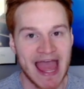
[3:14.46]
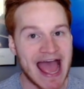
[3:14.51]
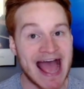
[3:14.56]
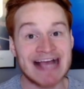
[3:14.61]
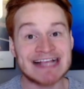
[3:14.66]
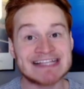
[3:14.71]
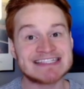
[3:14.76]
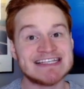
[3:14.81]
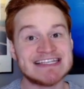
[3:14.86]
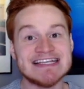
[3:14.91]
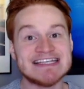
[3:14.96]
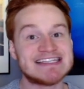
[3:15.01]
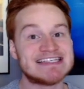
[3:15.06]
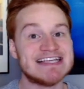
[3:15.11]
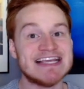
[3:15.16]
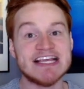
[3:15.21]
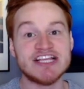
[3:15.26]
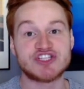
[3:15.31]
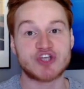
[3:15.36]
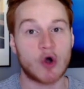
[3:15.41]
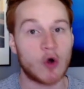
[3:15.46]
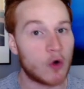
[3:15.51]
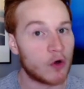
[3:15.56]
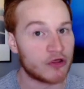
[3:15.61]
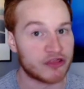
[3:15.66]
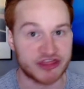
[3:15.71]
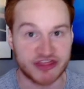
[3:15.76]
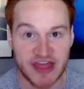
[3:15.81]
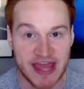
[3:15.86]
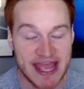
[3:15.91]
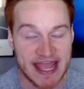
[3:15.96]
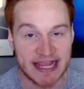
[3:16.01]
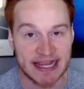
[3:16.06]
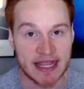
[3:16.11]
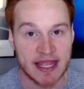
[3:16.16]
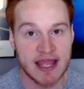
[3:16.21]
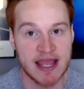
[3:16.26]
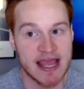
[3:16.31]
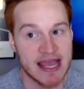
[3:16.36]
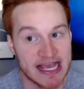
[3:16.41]
SEC's whole thing
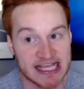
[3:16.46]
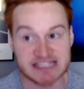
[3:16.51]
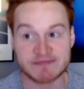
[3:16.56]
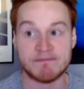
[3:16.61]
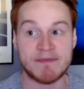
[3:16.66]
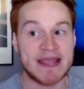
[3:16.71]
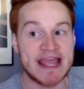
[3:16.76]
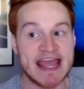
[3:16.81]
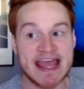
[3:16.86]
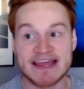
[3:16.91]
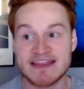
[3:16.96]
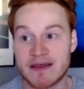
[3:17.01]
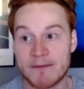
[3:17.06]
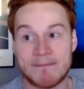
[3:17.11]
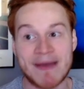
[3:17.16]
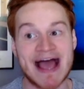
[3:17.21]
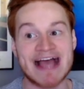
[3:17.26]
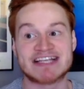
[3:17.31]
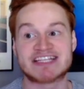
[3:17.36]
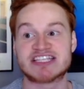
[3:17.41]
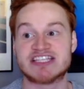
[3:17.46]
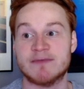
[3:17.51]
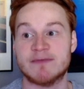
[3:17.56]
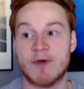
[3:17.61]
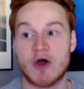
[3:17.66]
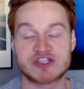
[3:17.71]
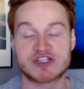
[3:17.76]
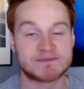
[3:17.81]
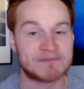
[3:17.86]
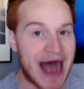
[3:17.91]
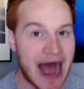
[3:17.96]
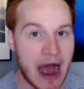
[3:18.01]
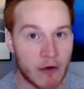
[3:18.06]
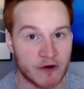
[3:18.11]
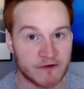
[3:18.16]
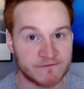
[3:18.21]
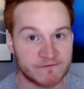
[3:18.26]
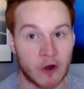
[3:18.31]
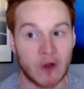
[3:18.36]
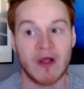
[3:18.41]
is being the best, the most
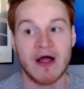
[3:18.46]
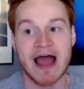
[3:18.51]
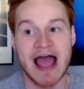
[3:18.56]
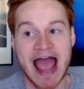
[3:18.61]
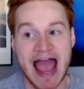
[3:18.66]
powerful.